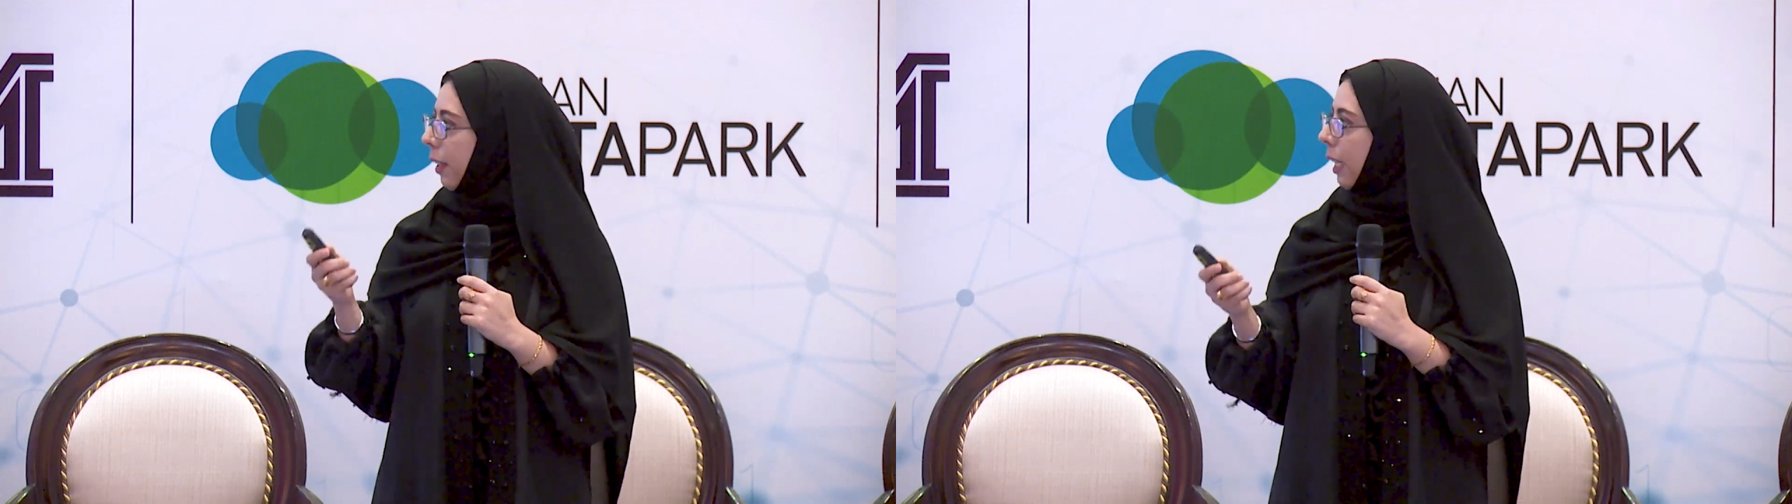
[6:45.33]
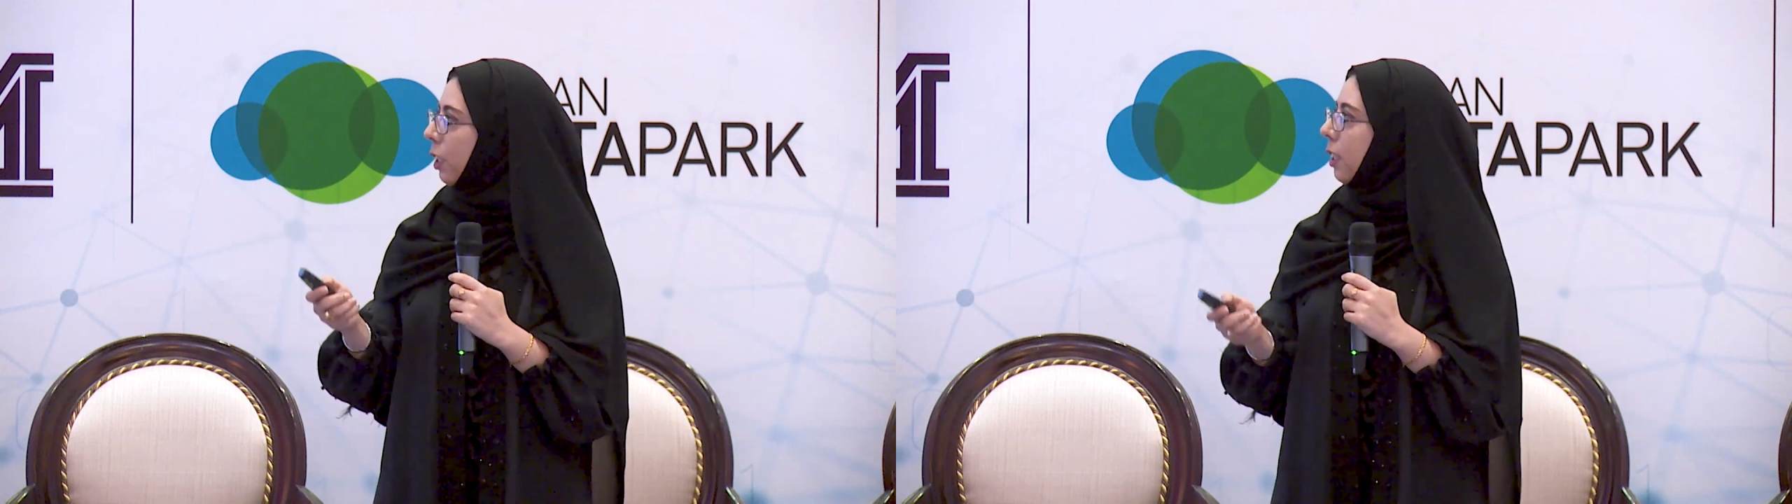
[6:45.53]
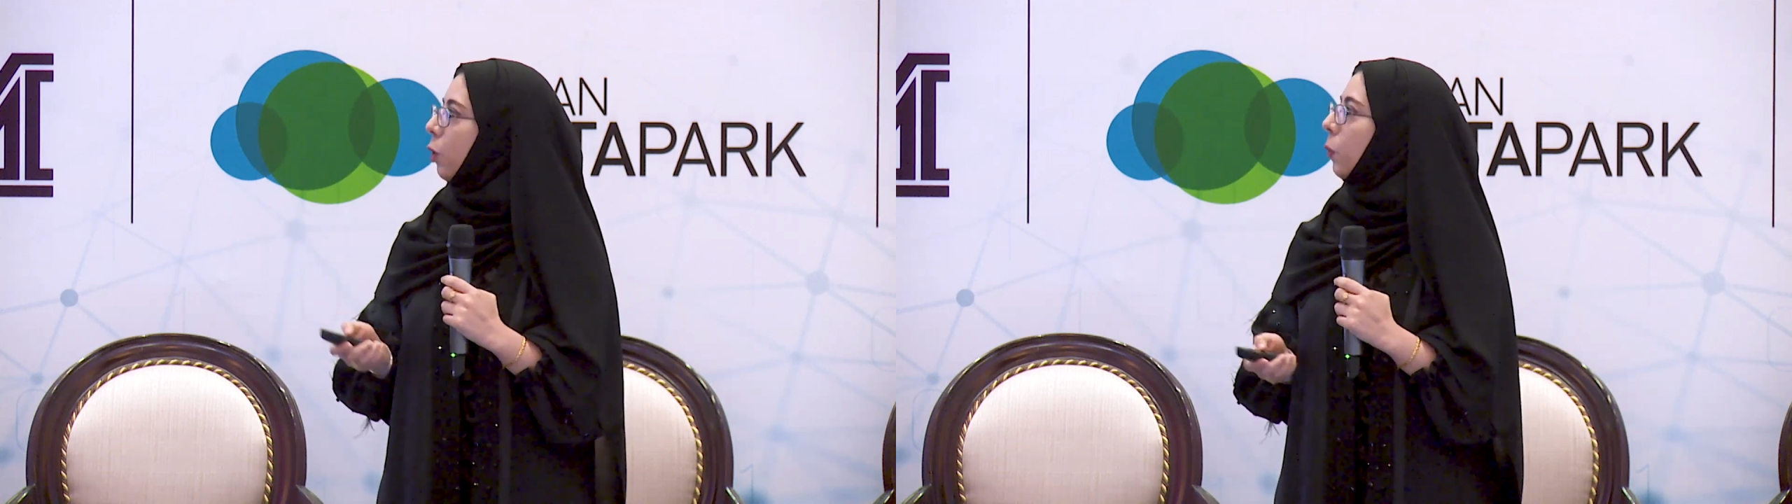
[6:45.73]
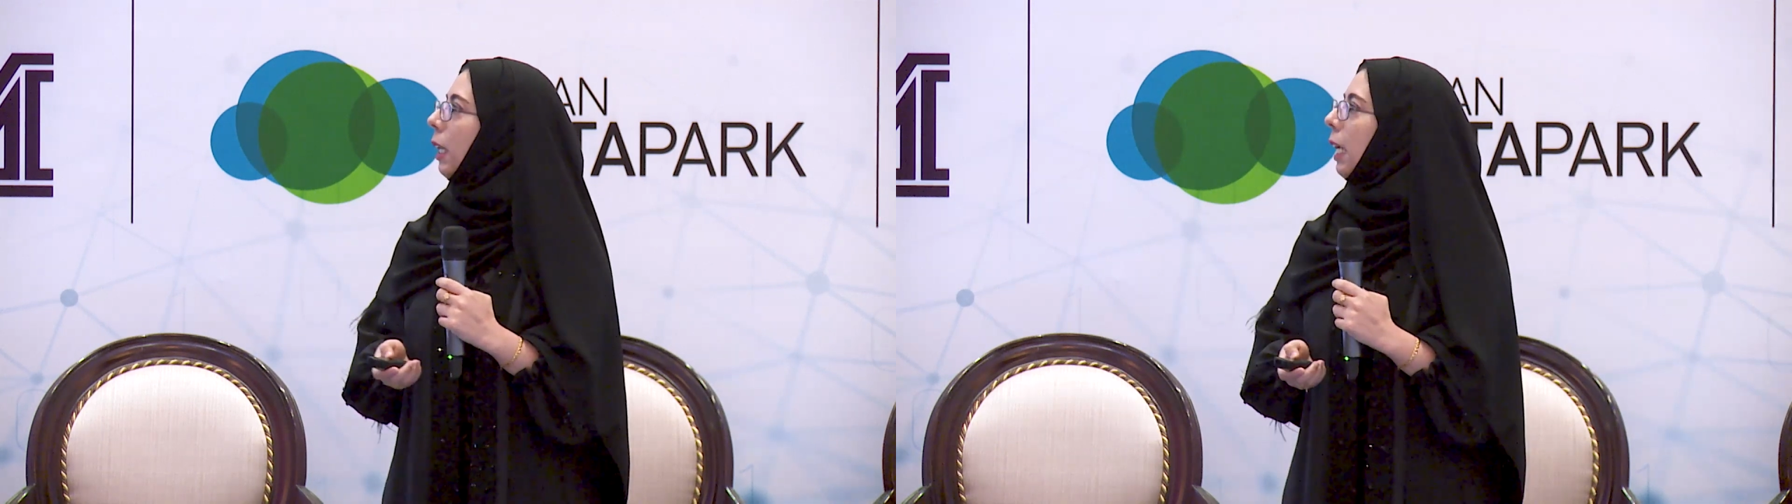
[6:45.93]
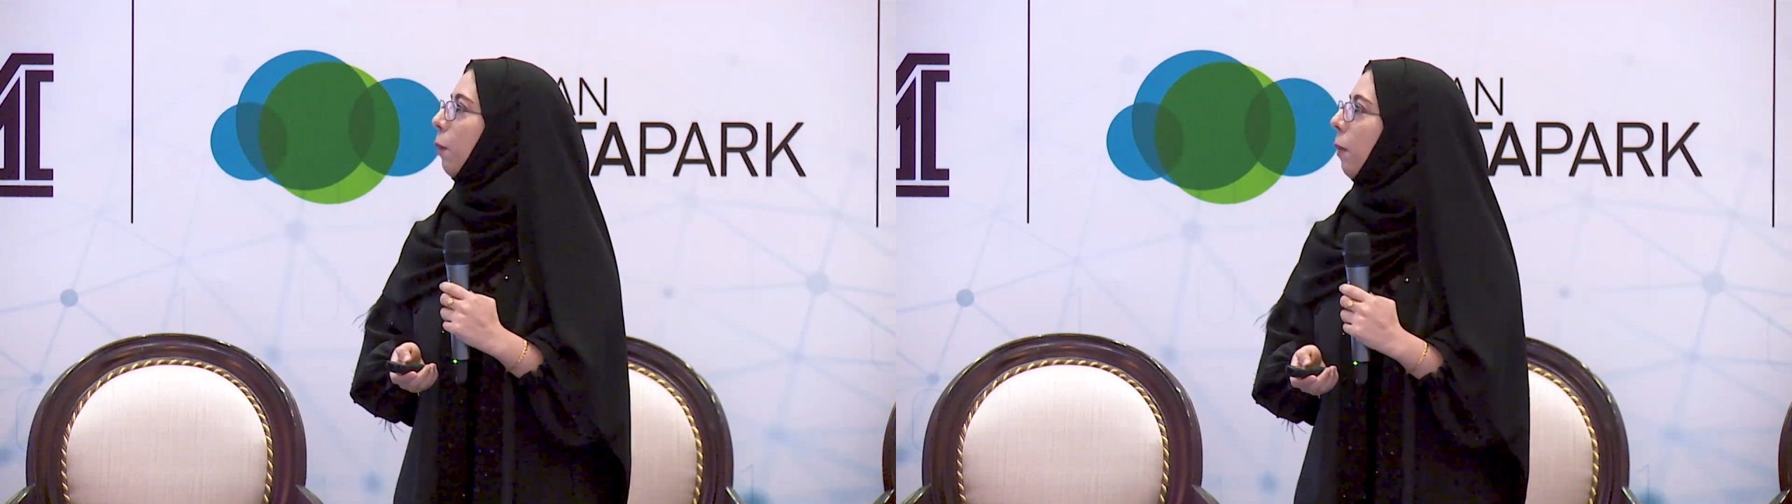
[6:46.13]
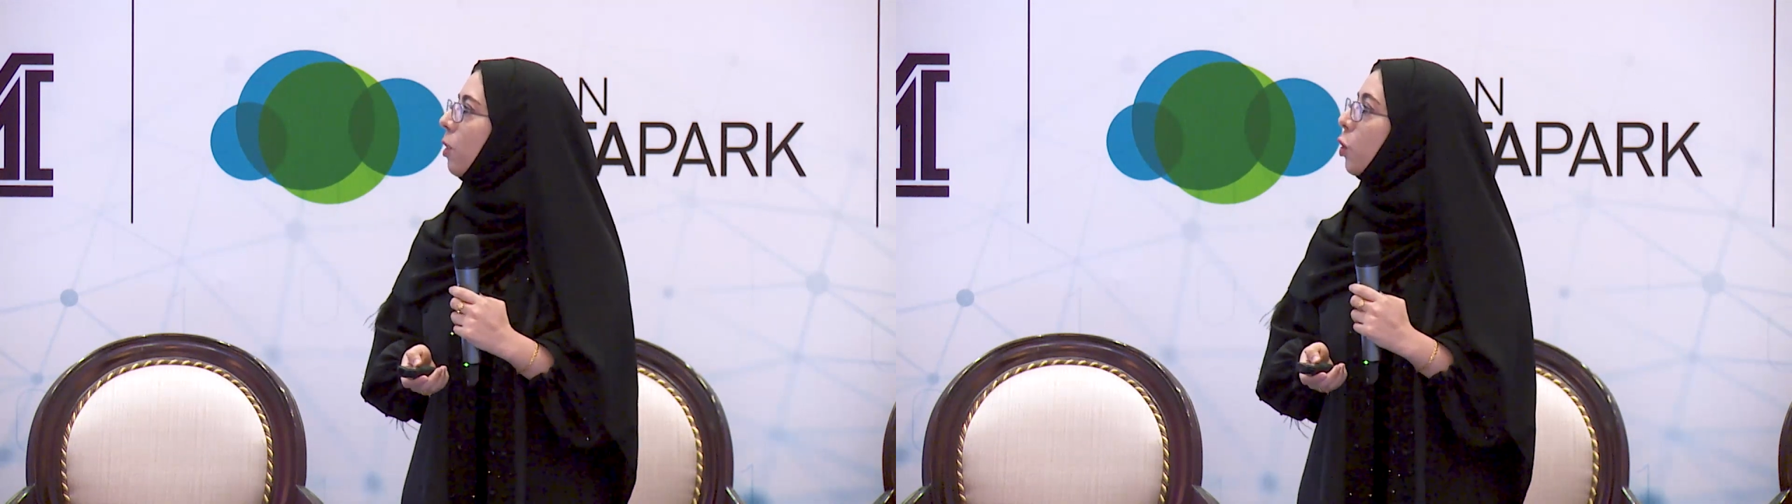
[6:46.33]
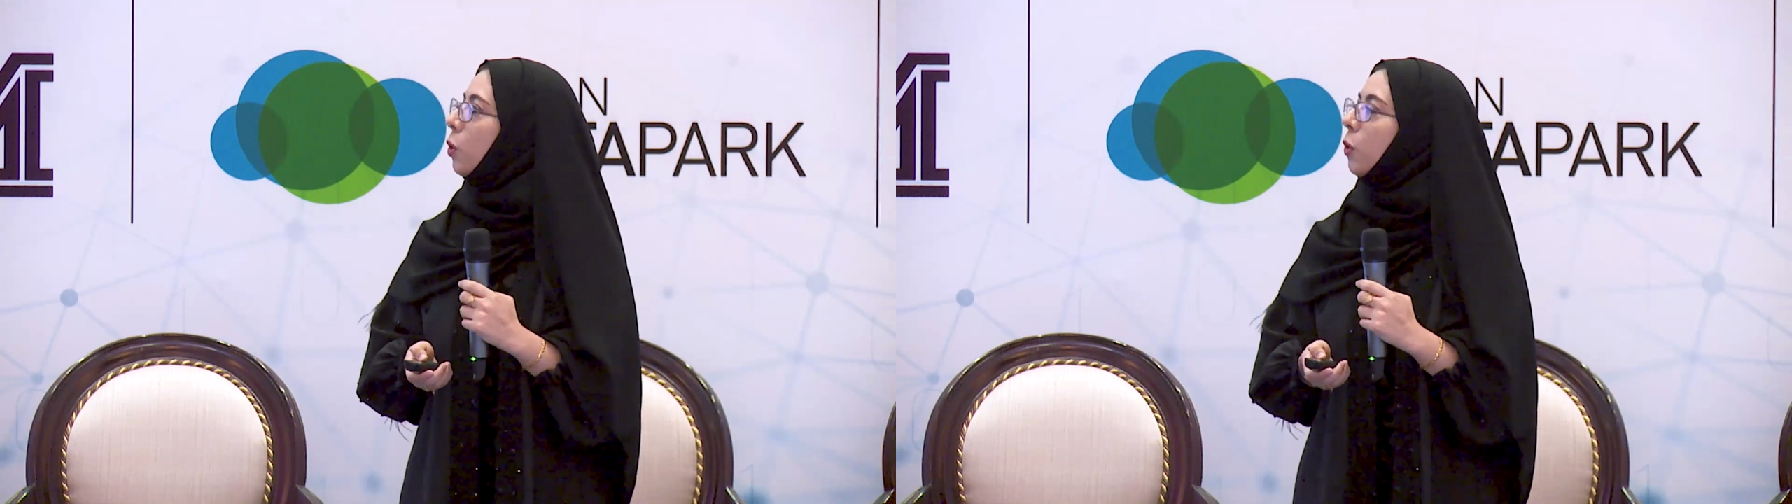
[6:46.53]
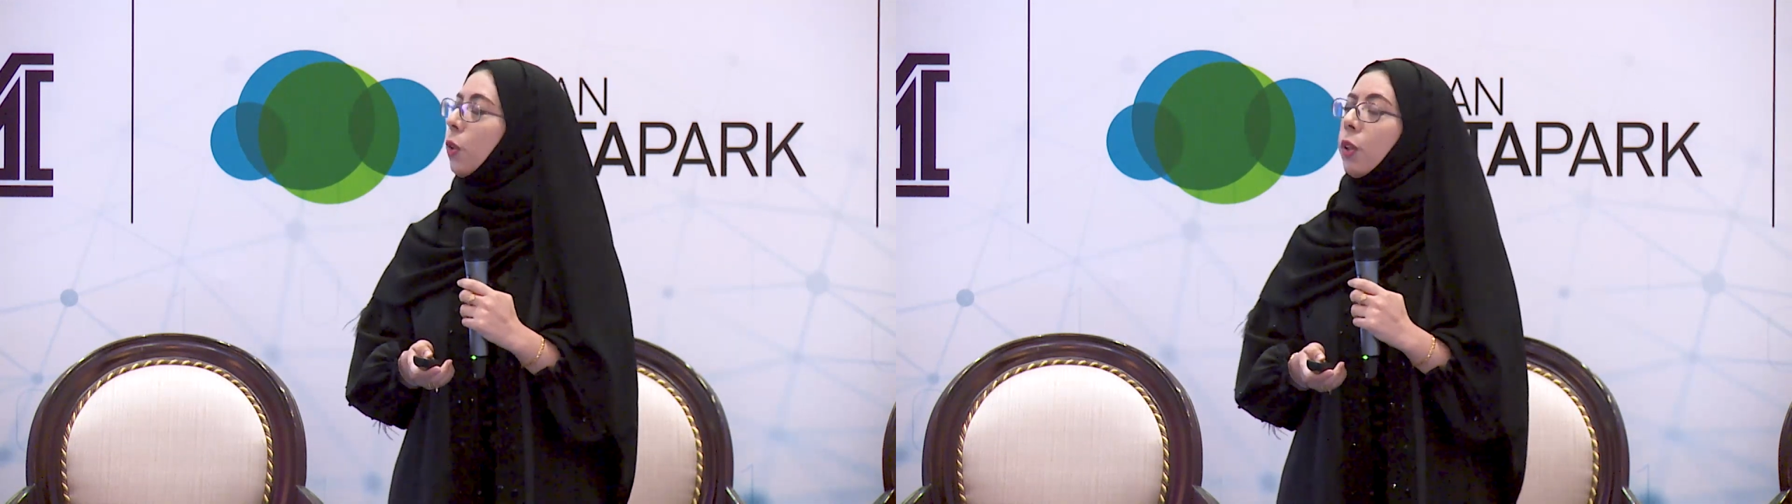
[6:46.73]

that, it will help us to